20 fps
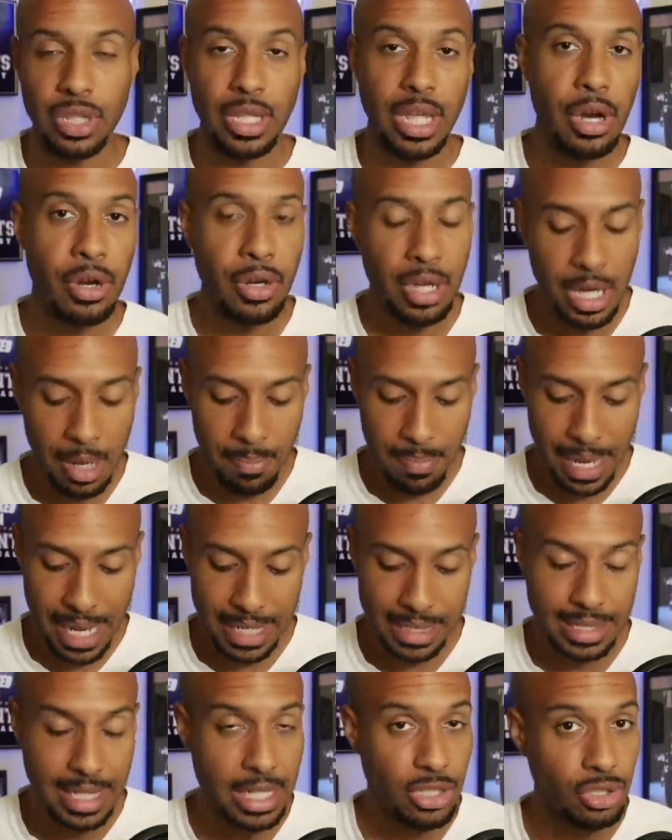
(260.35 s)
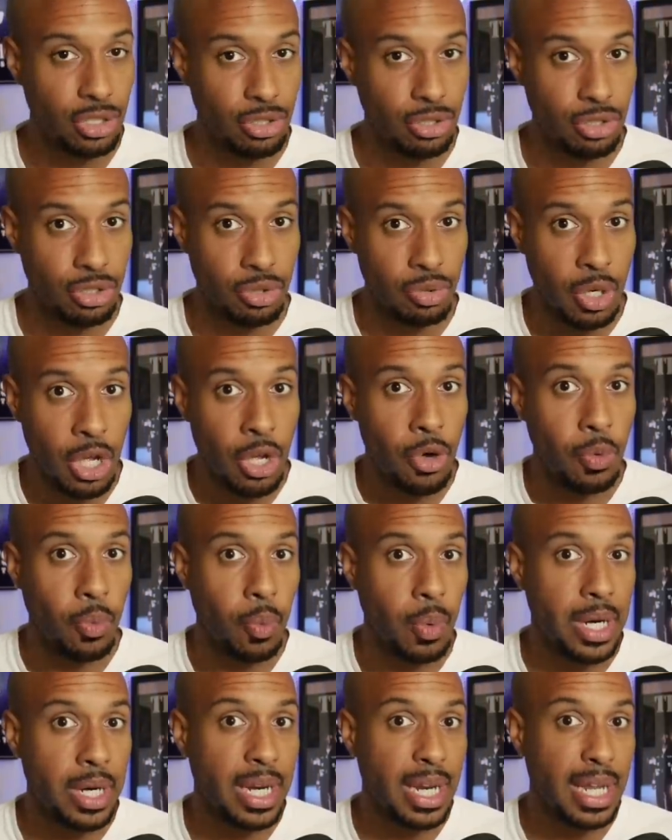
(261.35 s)
They're going to pay attention to
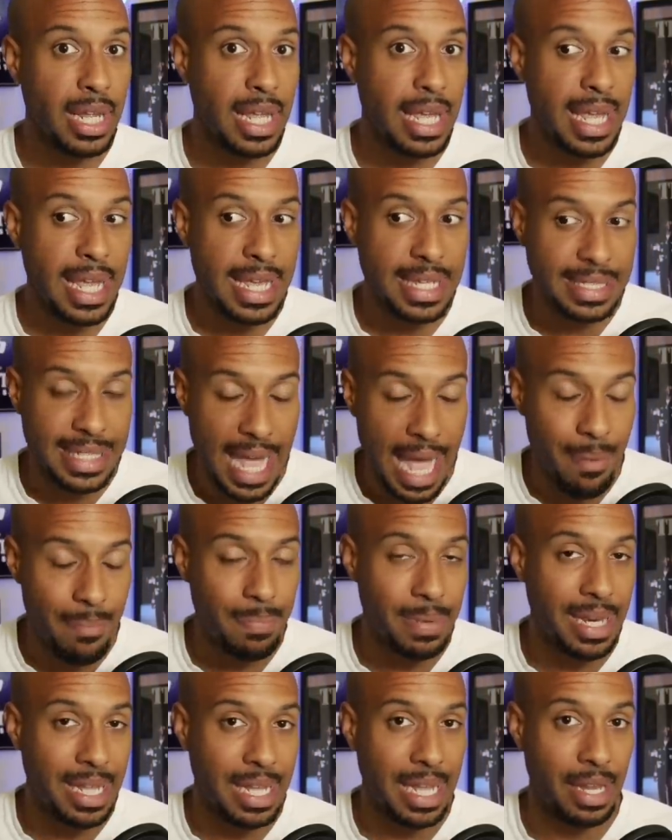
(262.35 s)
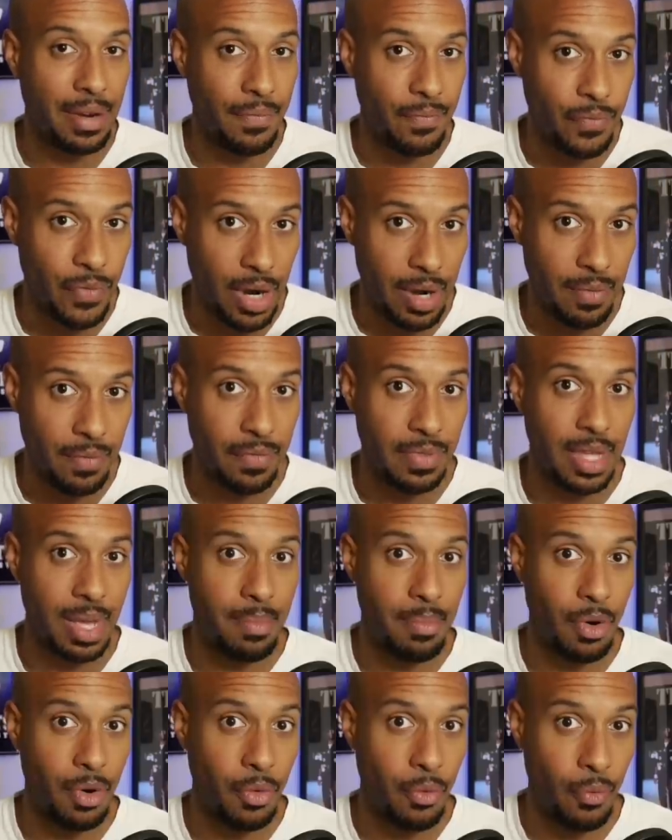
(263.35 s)
what is happening in front of
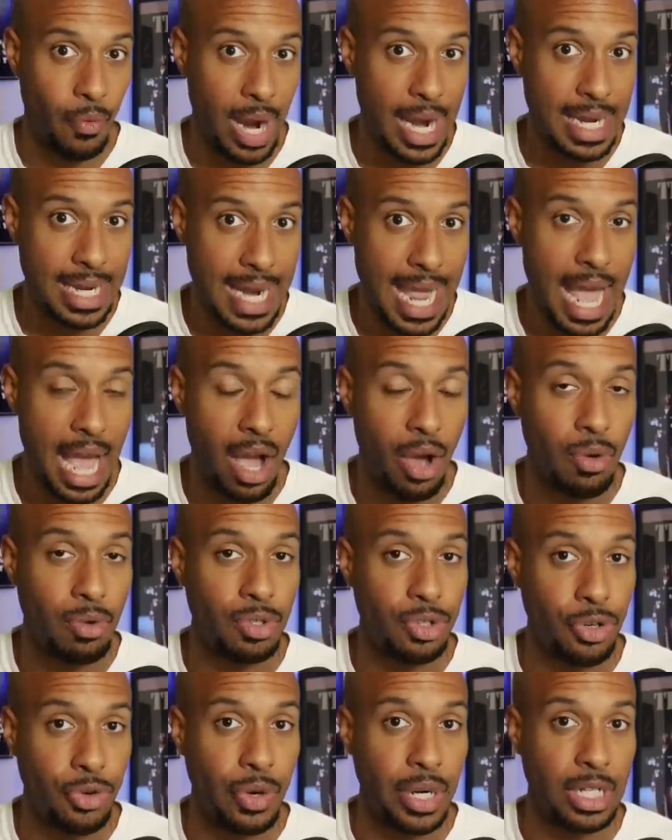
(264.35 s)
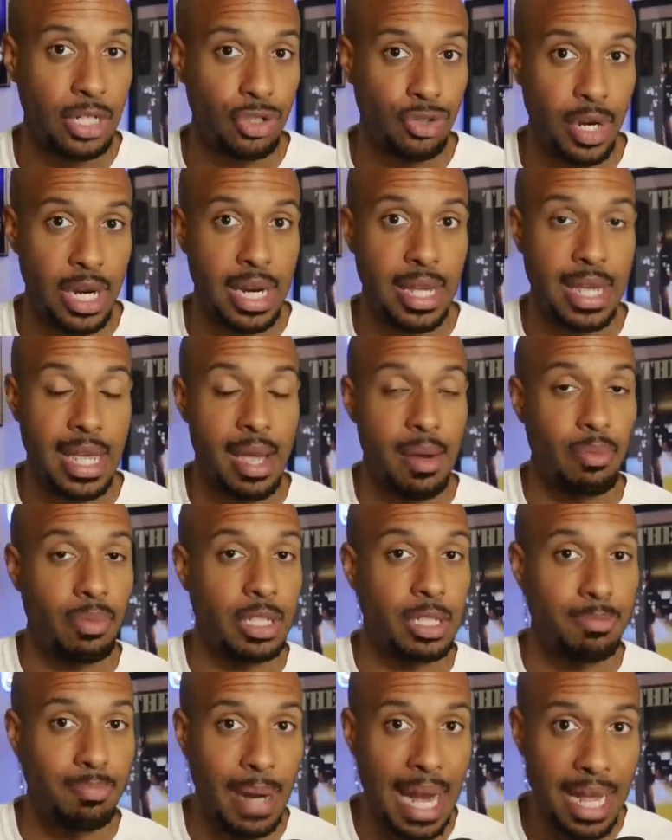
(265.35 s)
them right now during training camp,
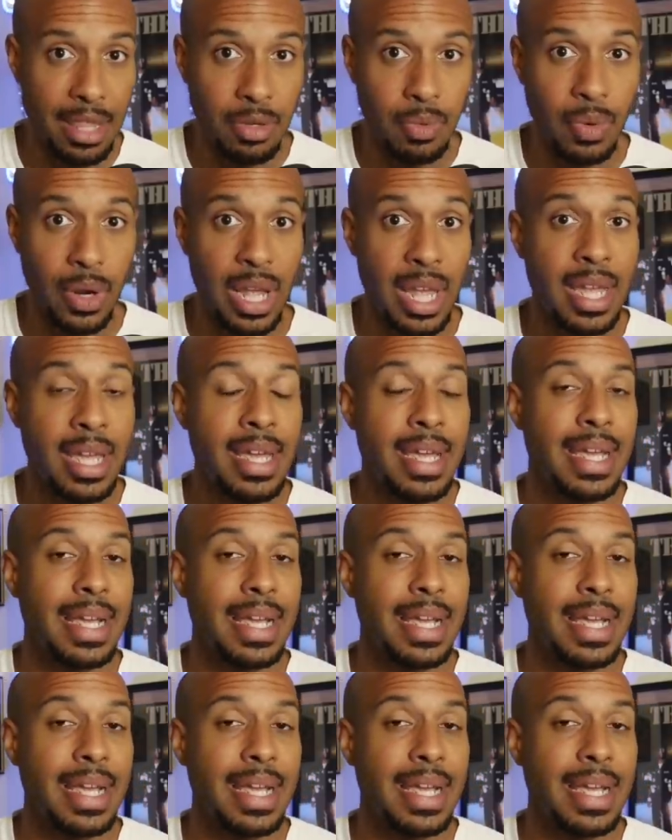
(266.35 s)
which, by the way,